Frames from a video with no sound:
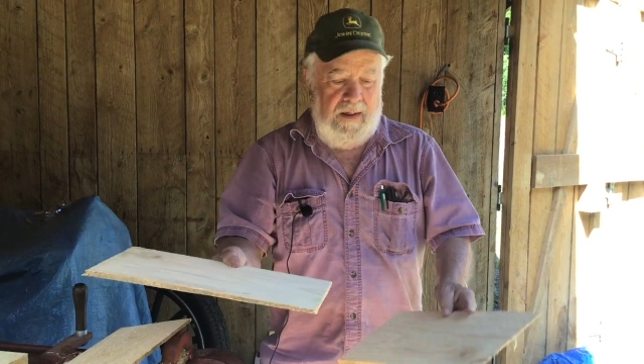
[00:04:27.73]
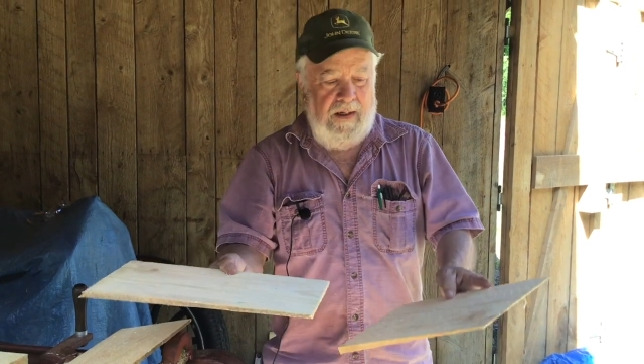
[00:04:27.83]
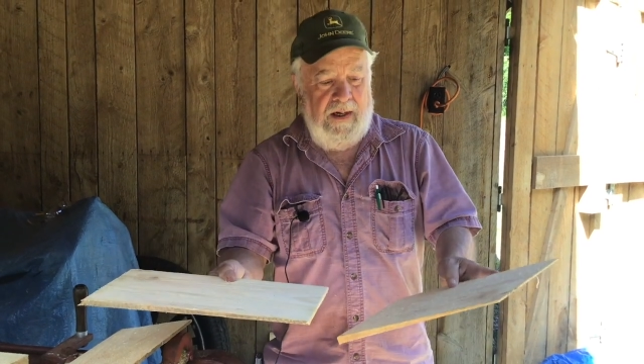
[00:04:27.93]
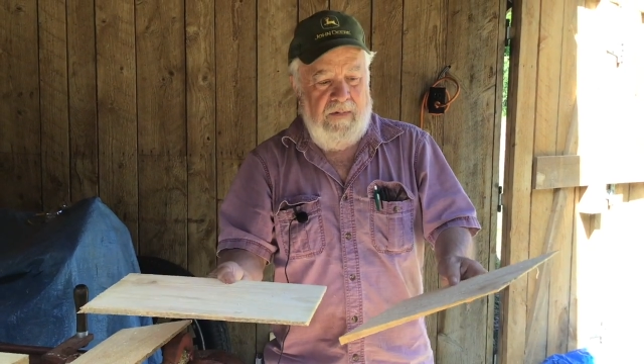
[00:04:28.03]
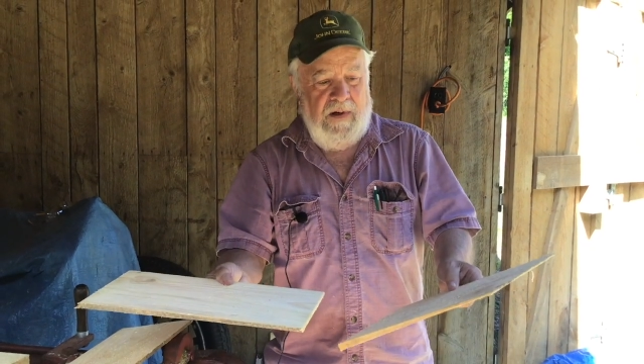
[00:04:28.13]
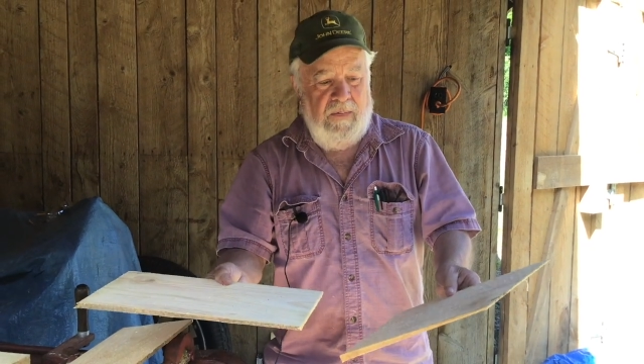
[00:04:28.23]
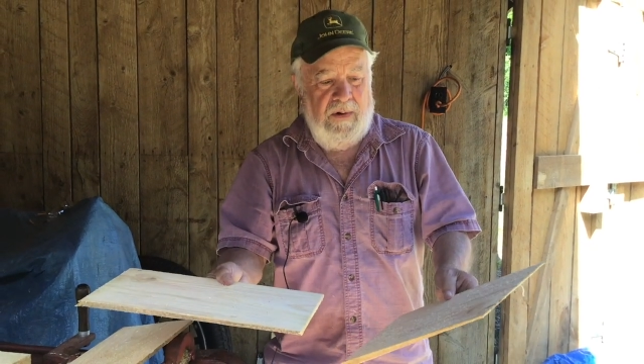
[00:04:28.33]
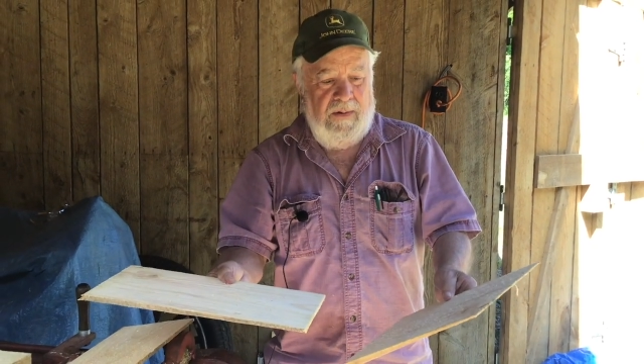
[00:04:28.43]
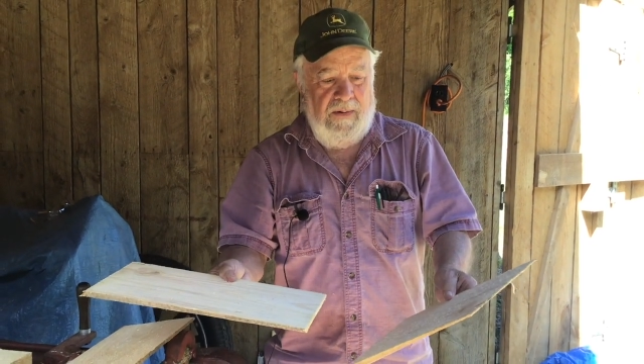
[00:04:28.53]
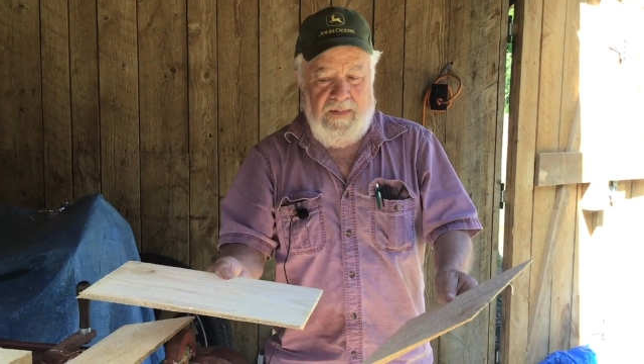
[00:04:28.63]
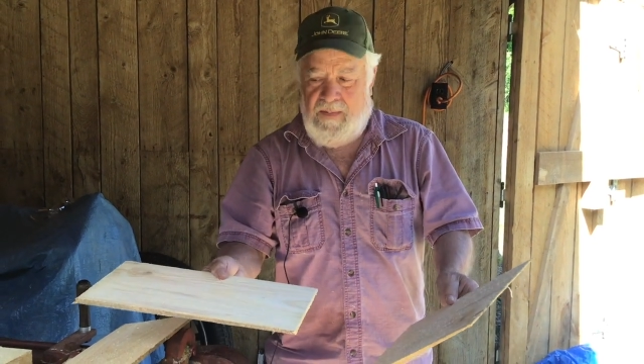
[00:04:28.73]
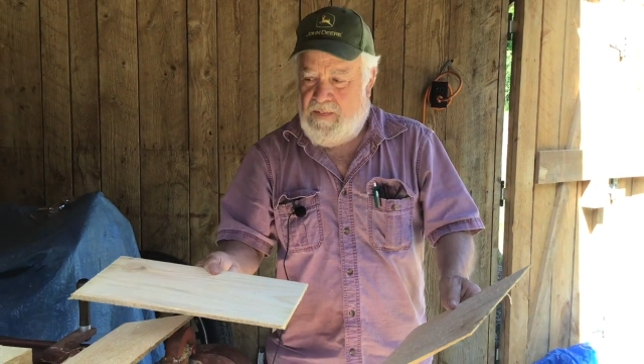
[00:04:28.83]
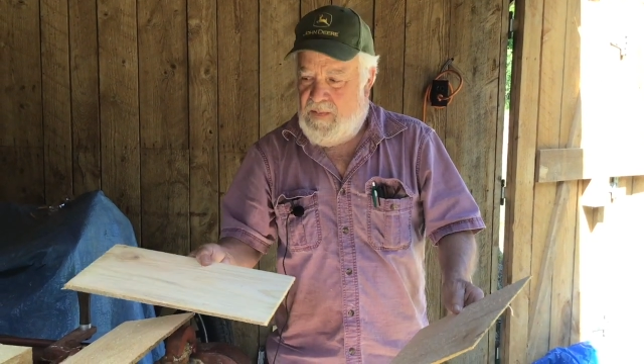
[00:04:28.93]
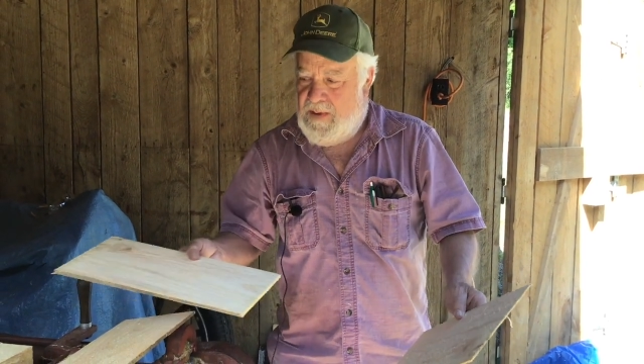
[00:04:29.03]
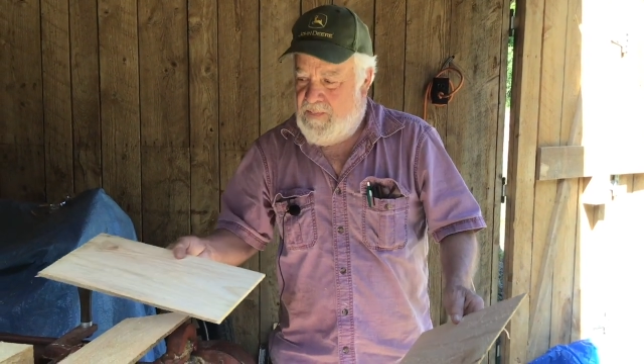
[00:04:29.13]
And then
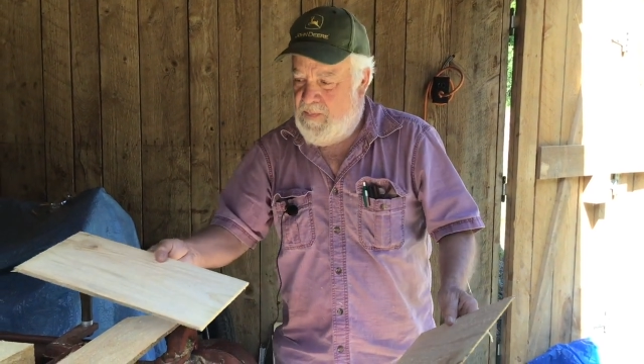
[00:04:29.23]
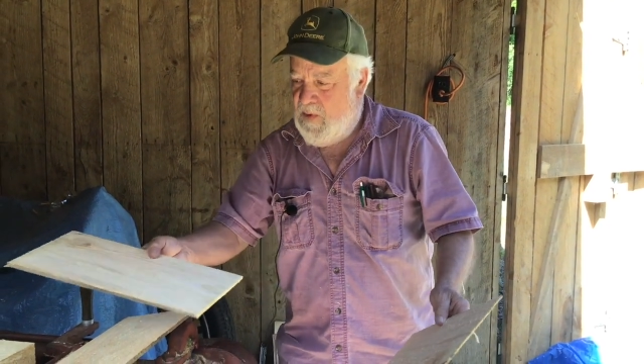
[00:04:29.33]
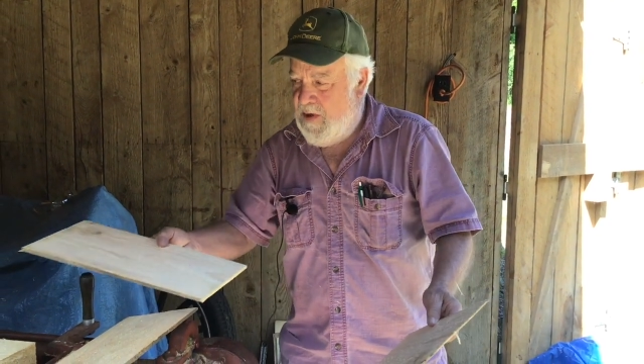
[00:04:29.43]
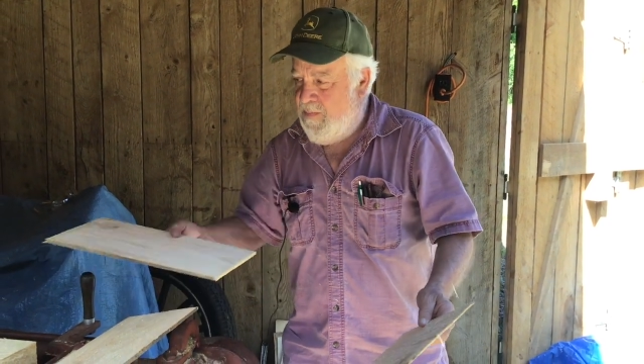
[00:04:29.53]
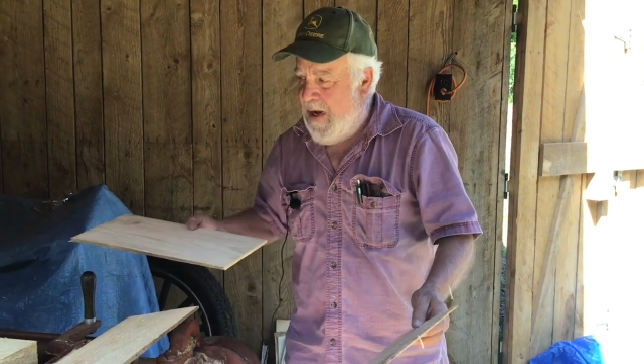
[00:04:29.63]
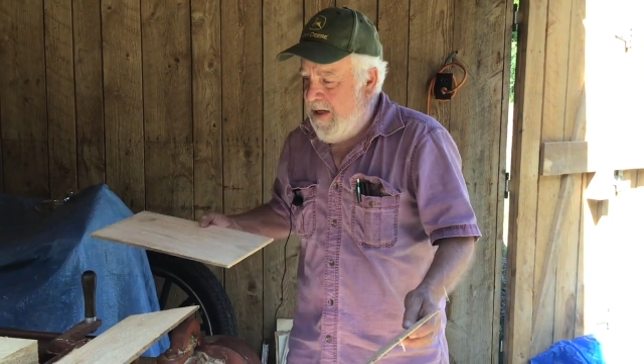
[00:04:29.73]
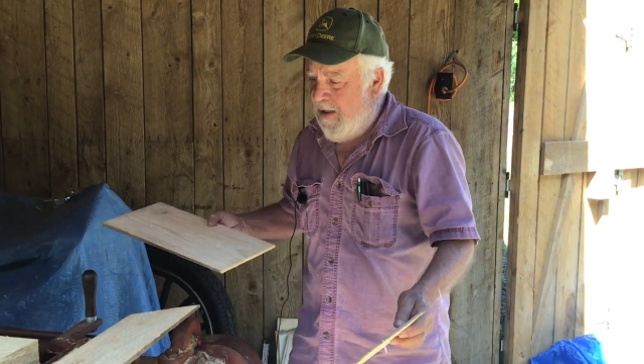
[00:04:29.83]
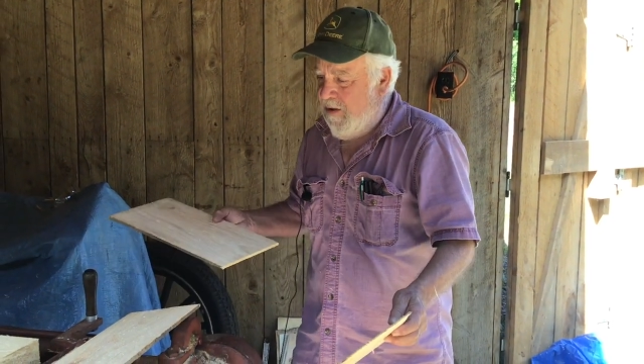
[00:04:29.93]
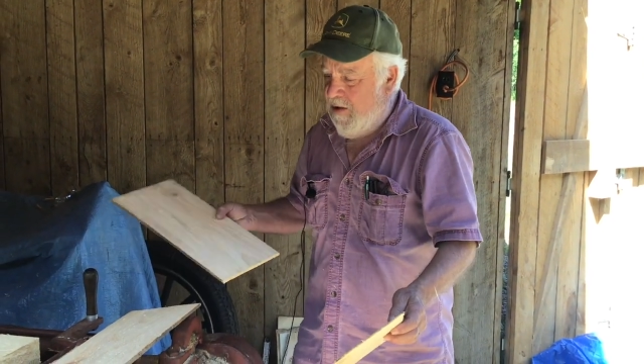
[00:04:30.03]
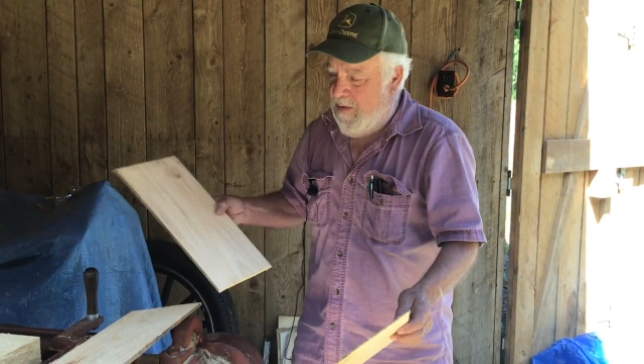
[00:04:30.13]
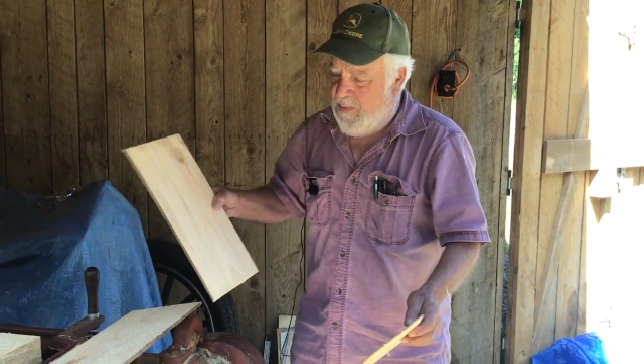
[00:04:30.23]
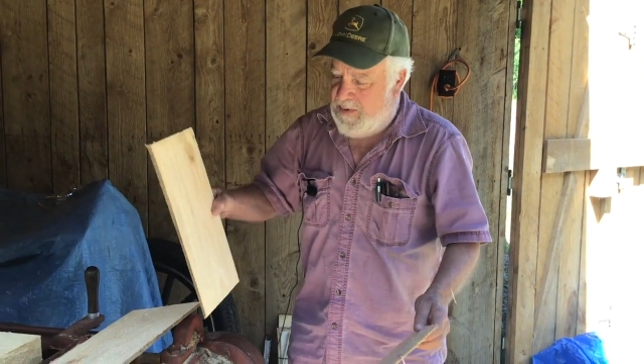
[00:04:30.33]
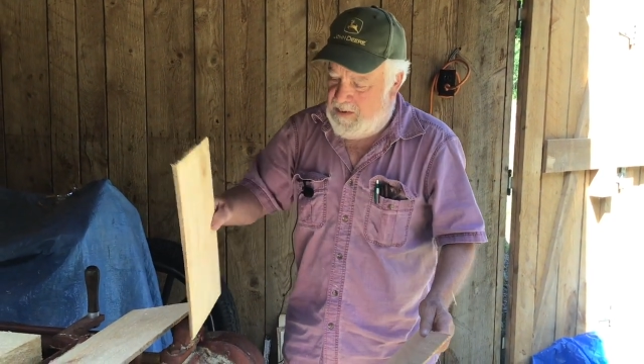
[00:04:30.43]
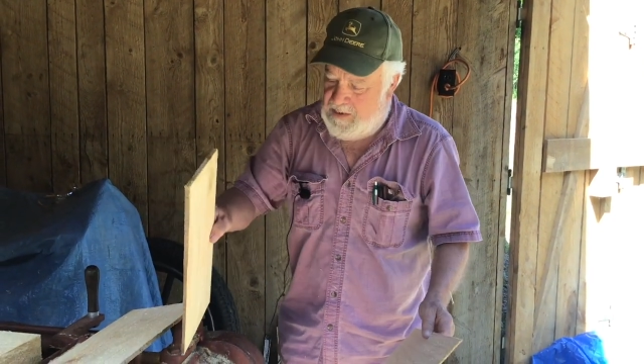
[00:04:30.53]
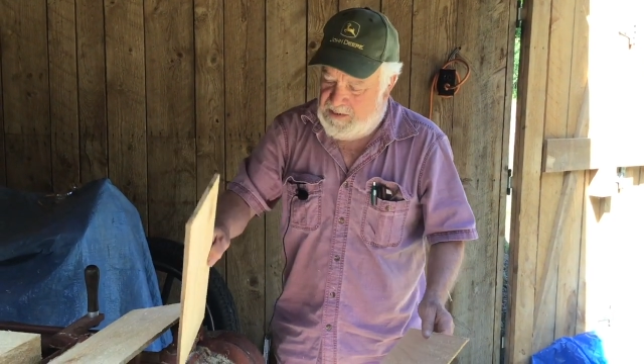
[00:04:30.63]
when you back this up, it
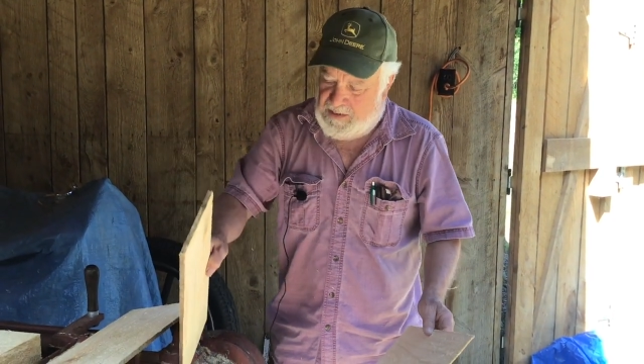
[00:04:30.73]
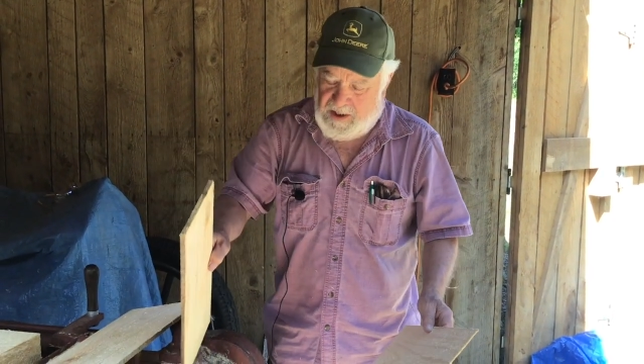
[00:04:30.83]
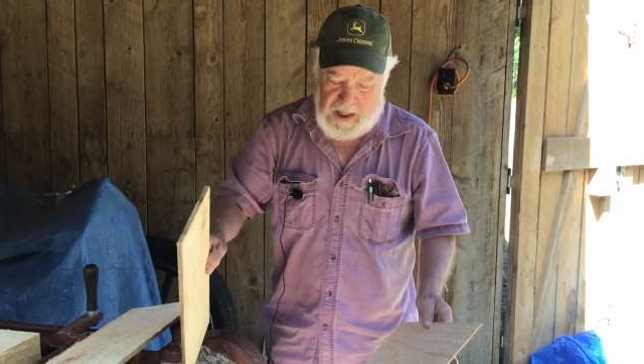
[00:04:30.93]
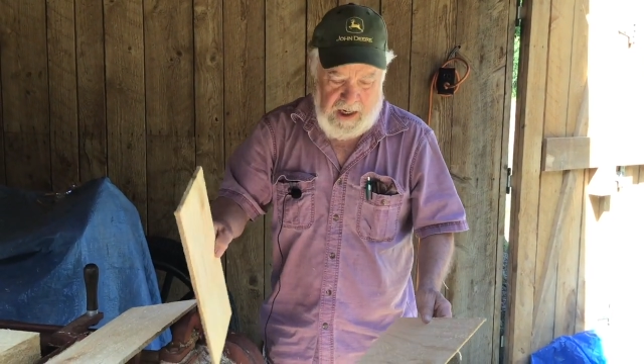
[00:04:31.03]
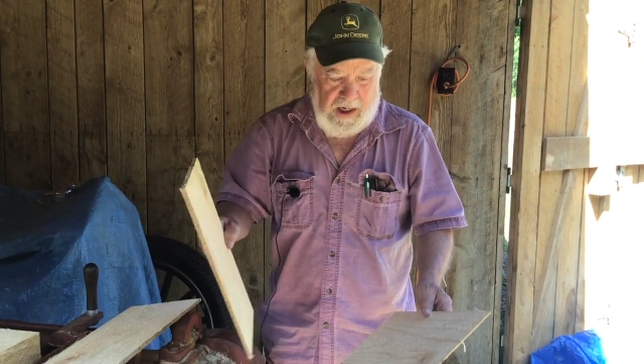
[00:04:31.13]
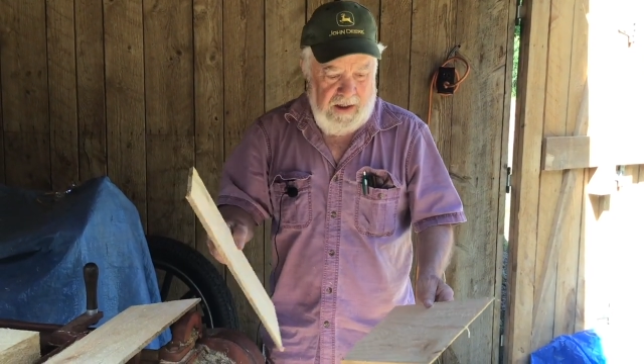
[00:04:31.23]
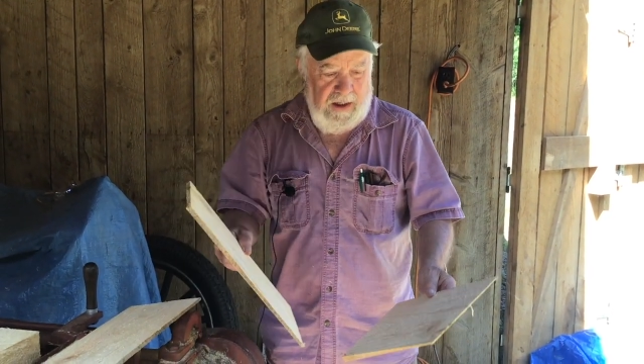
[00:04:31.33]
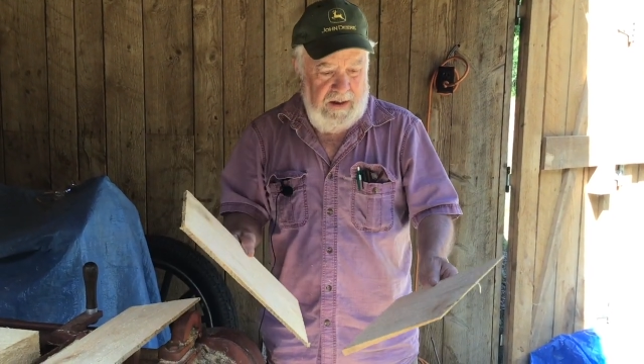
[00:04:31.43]
clicks a cog,